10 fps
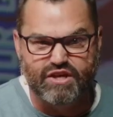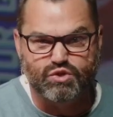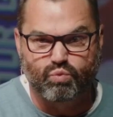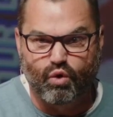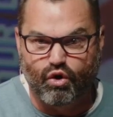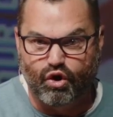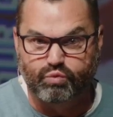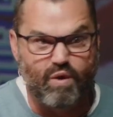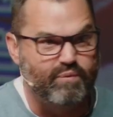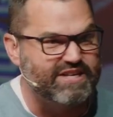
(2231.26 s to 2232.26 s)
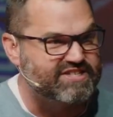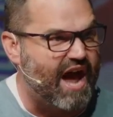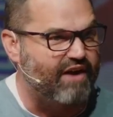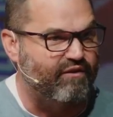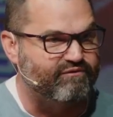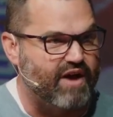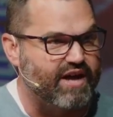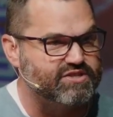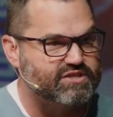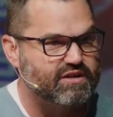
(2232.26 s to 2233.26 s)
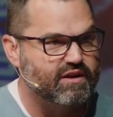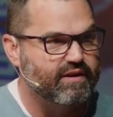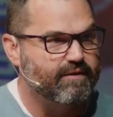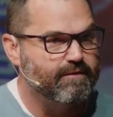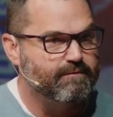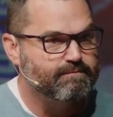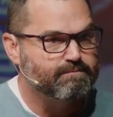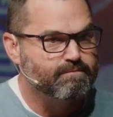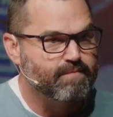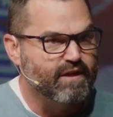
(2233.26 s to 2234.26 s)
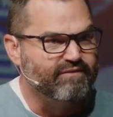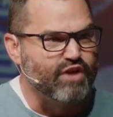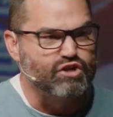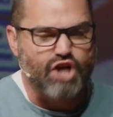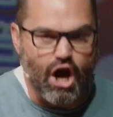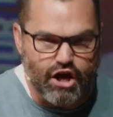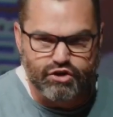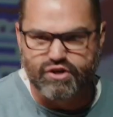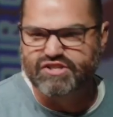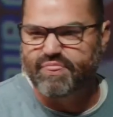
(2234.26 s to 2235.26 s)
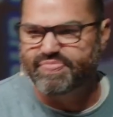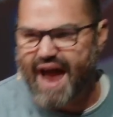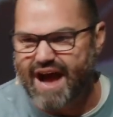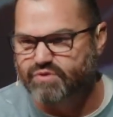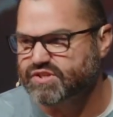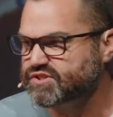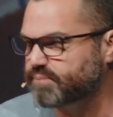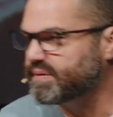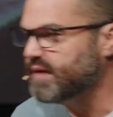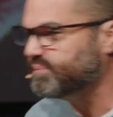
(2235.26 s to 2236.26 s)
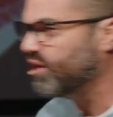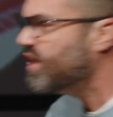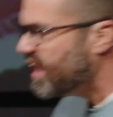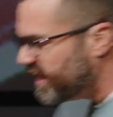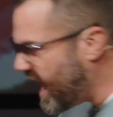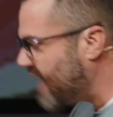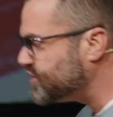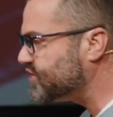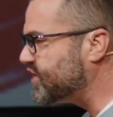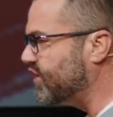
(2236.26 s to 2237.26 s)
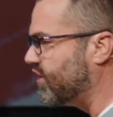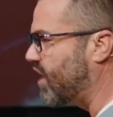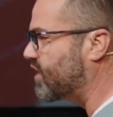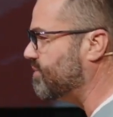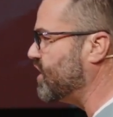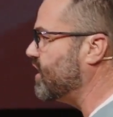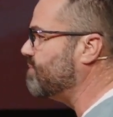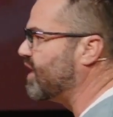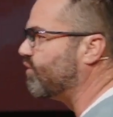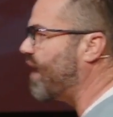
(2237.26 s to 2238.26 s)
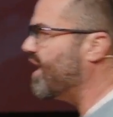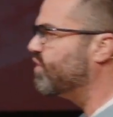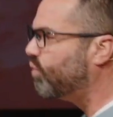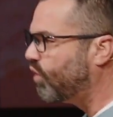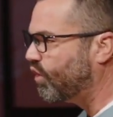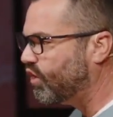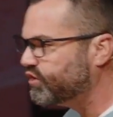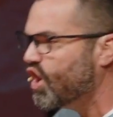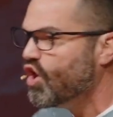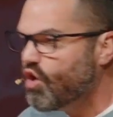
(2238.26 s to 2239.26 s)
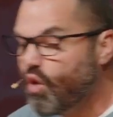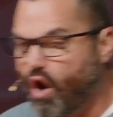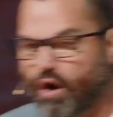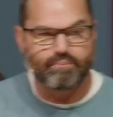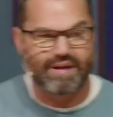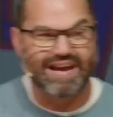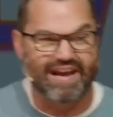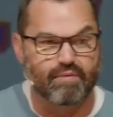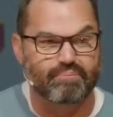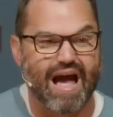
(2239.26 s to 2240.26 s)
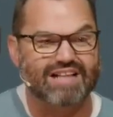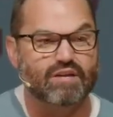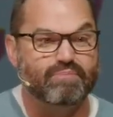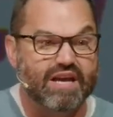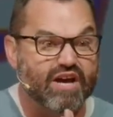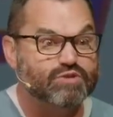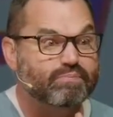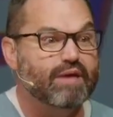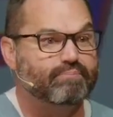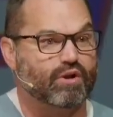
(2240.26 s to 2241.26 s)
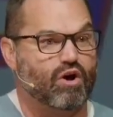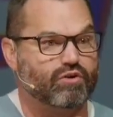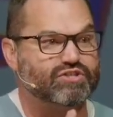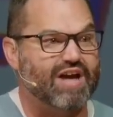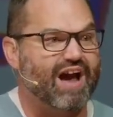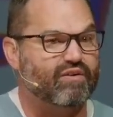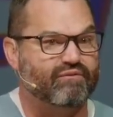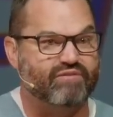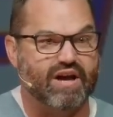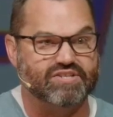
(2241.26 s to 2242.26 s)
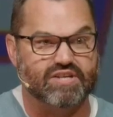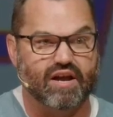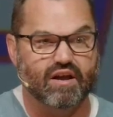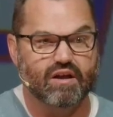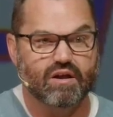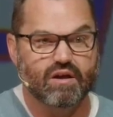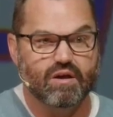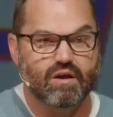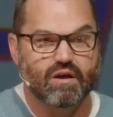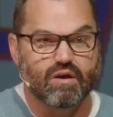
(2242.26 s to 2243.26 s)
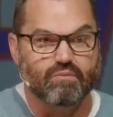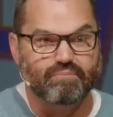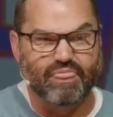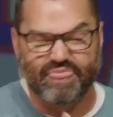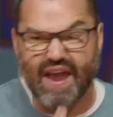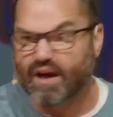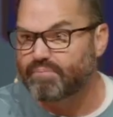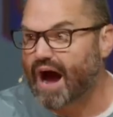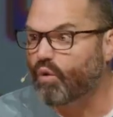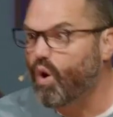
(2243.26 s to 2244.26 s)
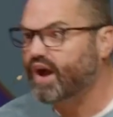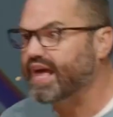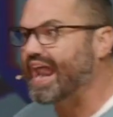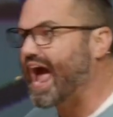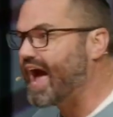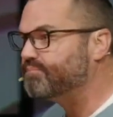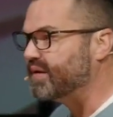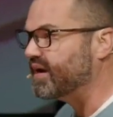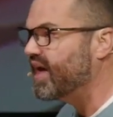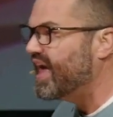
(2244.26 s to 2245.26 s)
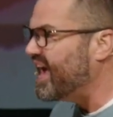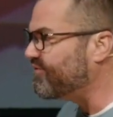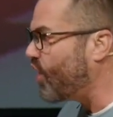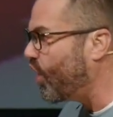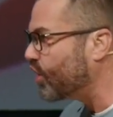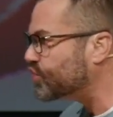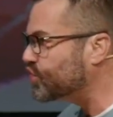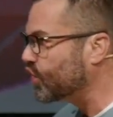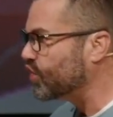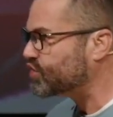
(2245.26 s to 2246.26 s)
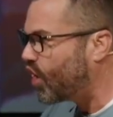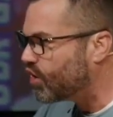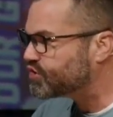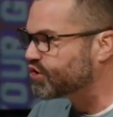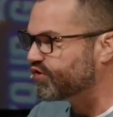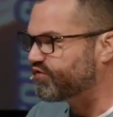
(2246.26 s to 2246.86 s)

this world when we sacrifice. There's hundreds and thousands of people, not just here in our community, but around the world, who are being impacted because people are sacrificing. But think about what could happen if our church